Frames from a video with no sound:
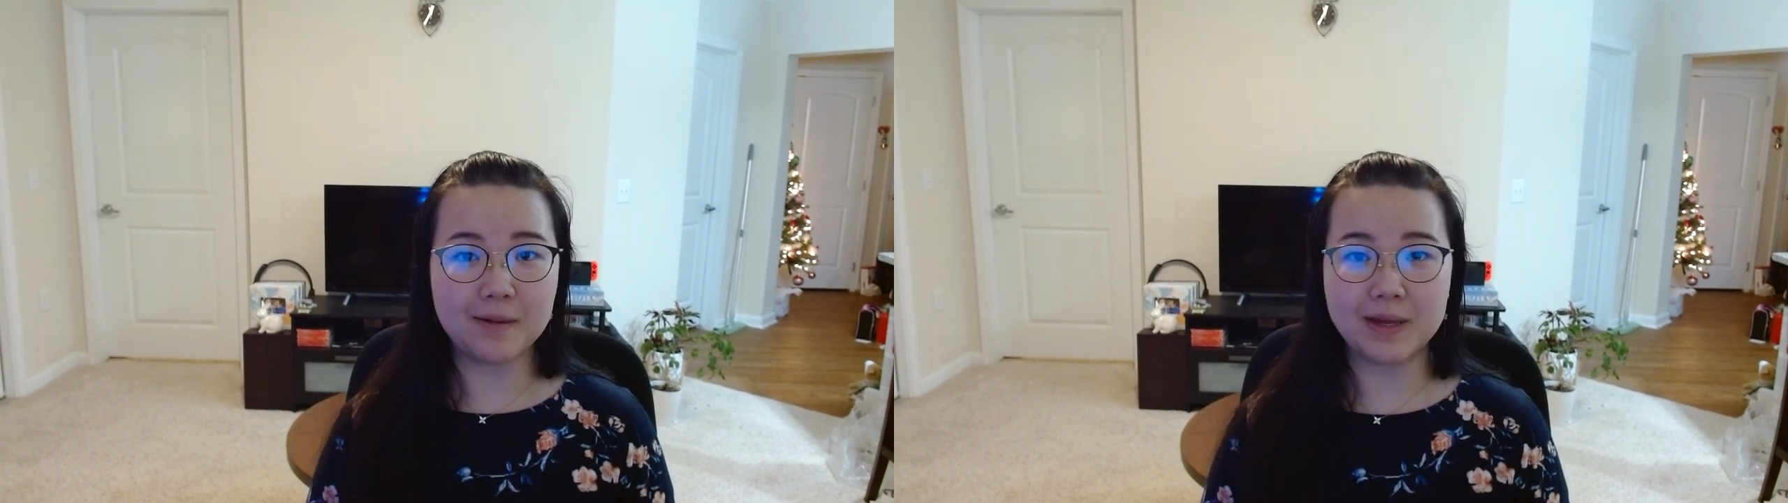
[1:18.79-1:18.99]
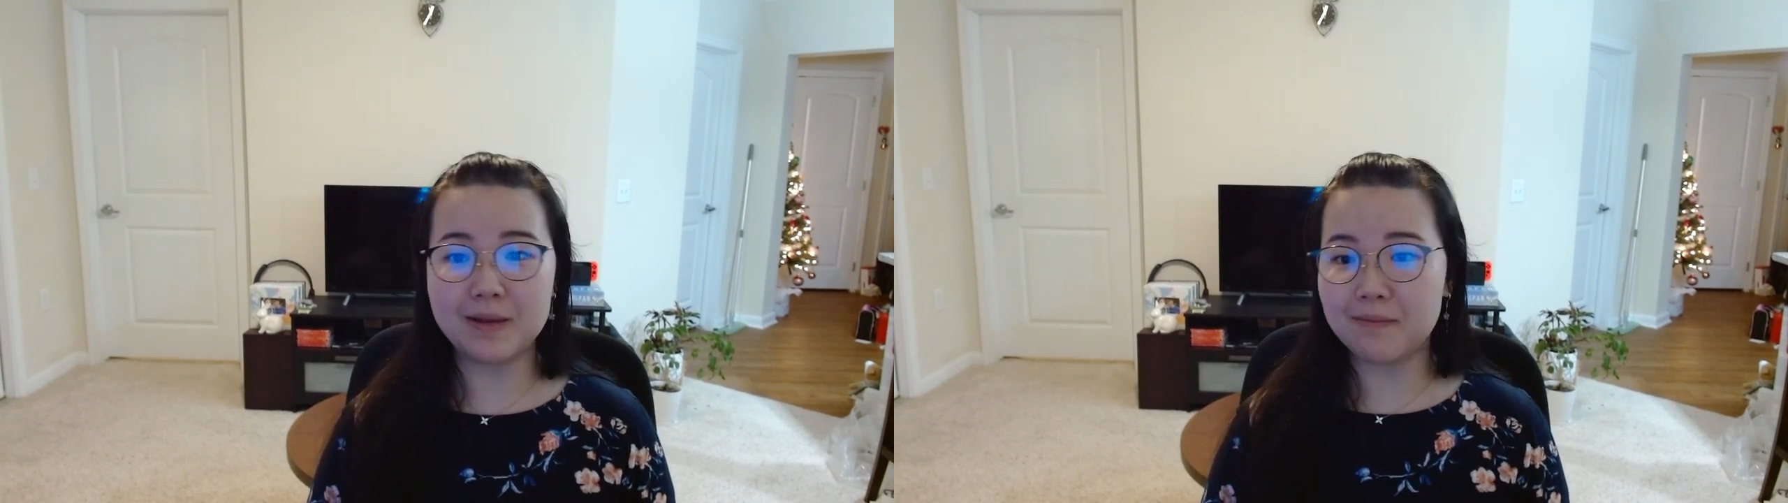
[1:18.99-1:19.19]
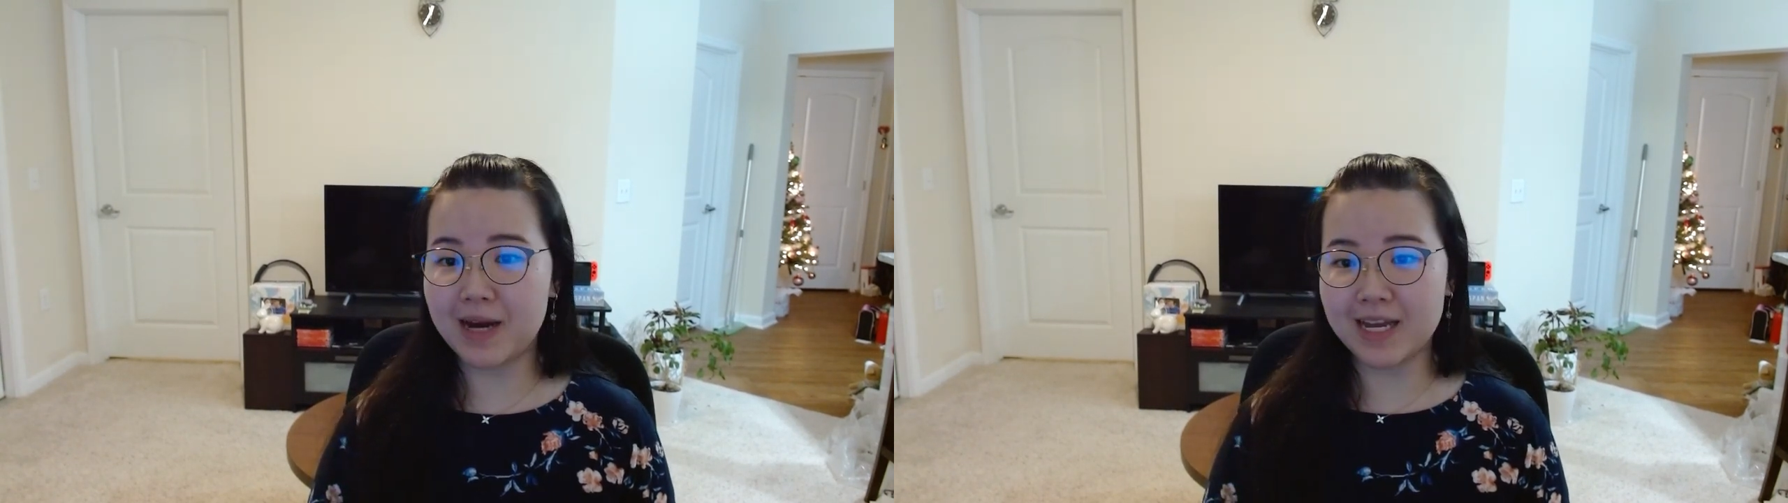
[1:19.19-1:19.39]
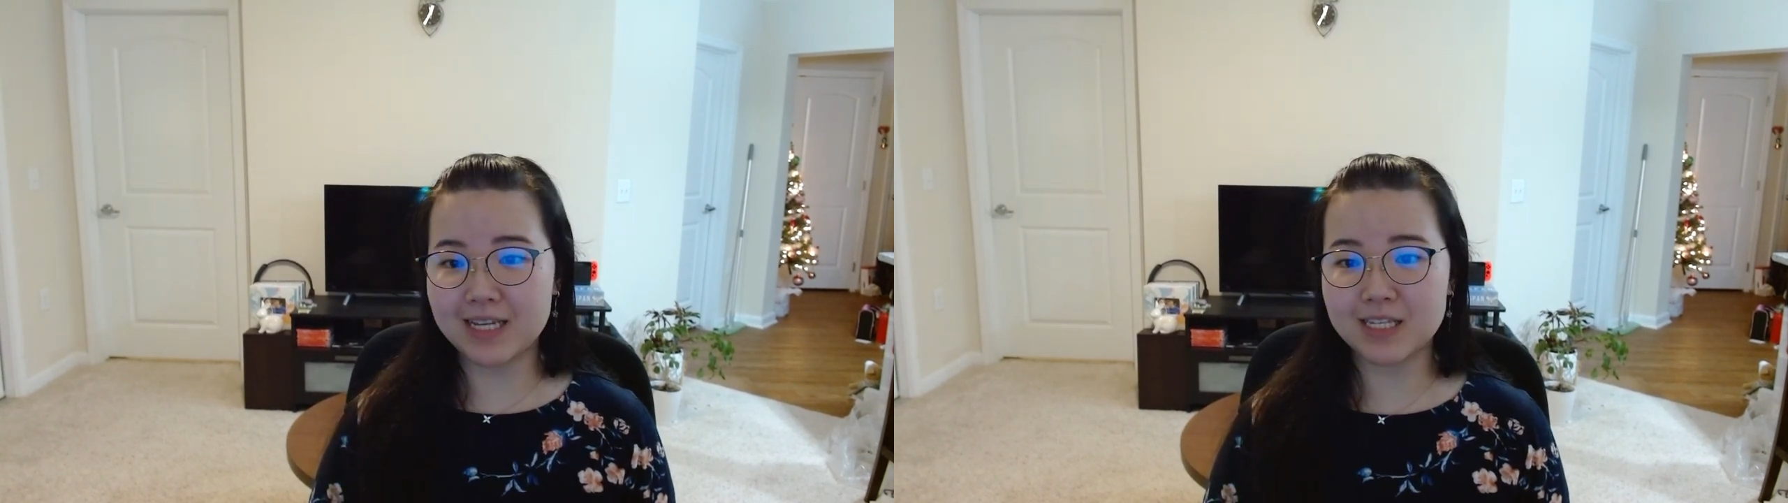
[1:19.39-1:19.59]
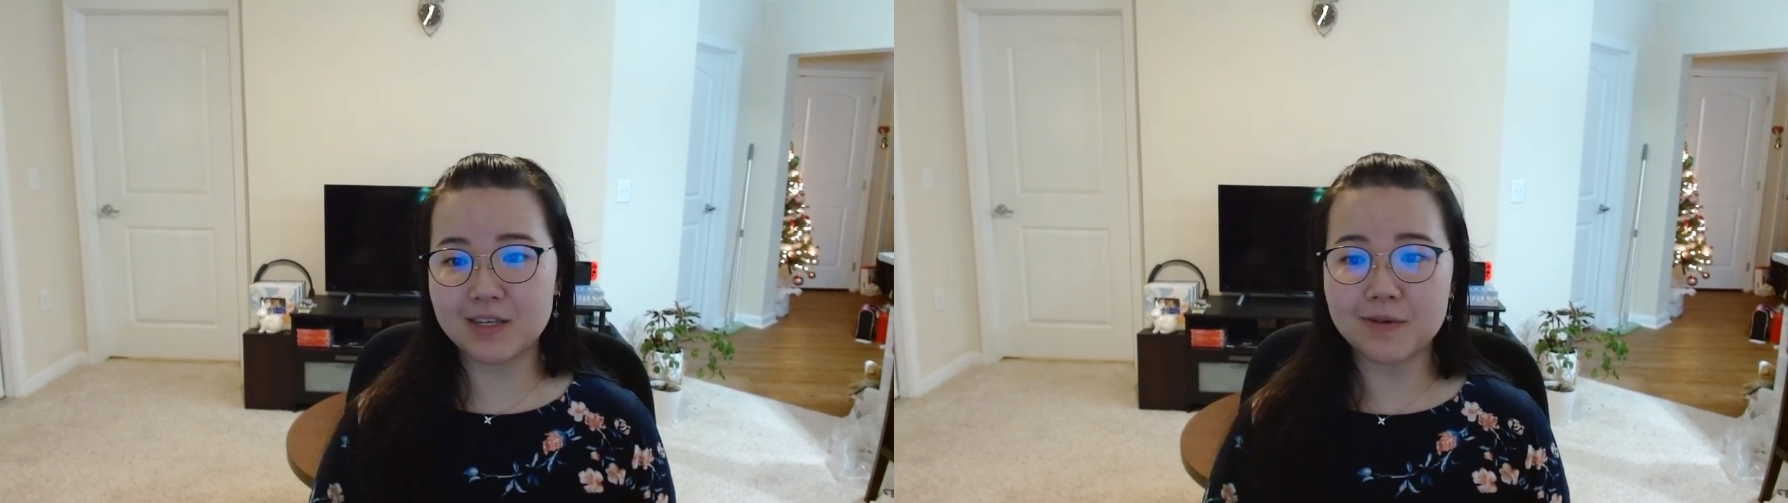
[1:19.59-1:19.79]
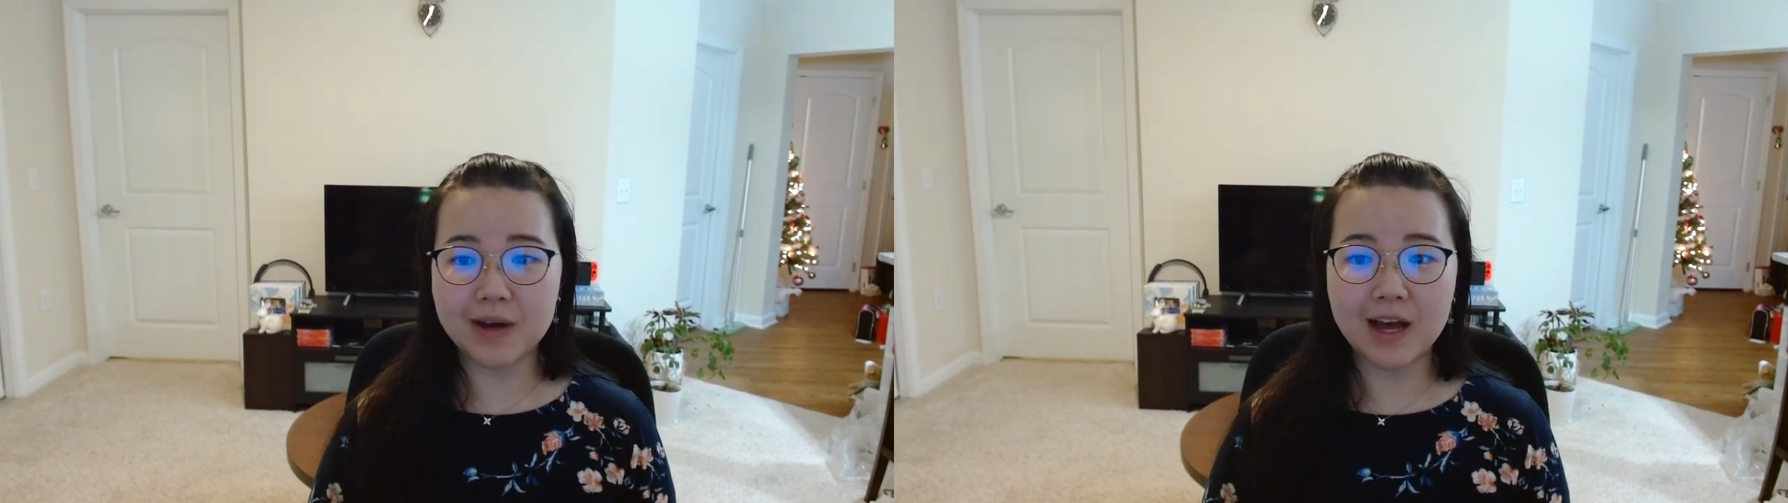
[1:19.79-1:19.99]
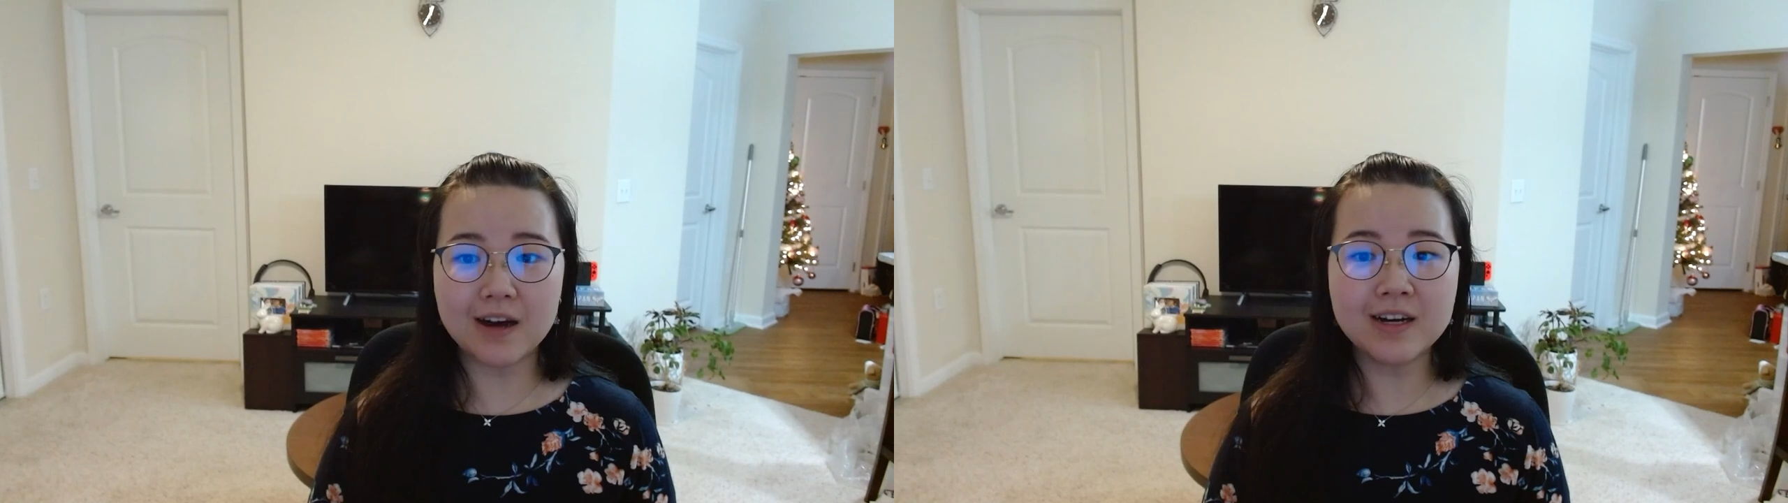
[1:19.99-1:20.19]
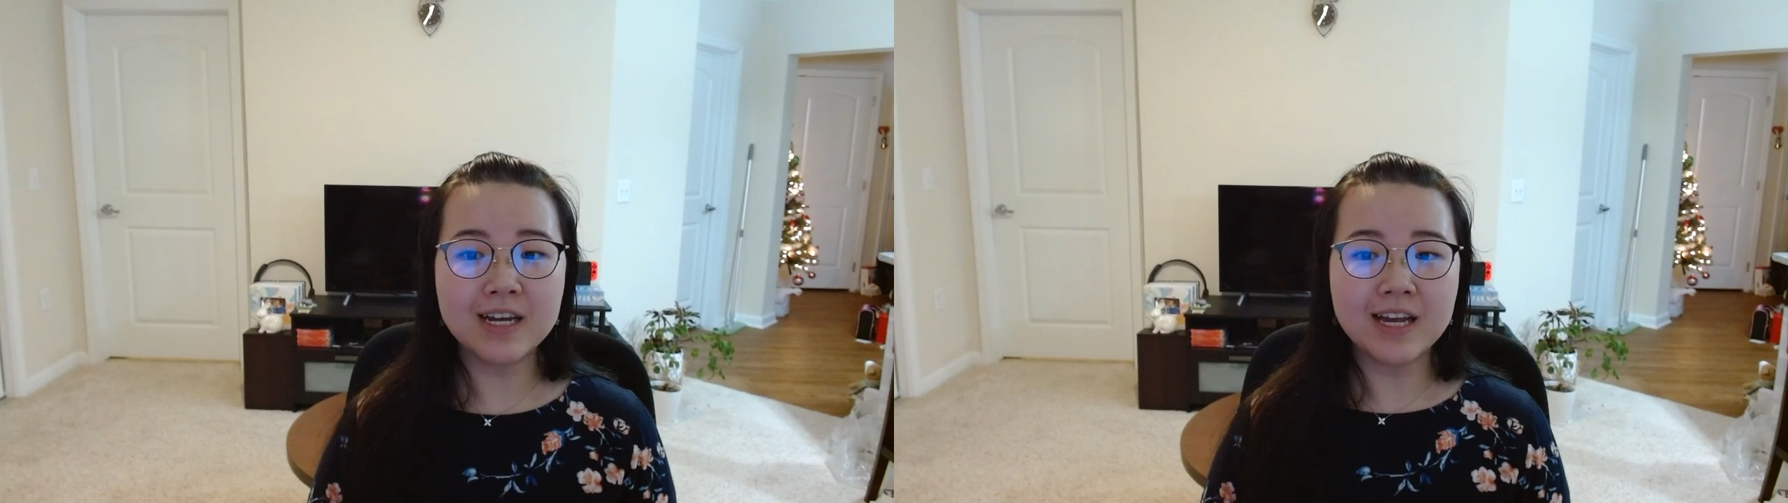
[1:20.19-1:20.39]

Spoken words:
in MySQL,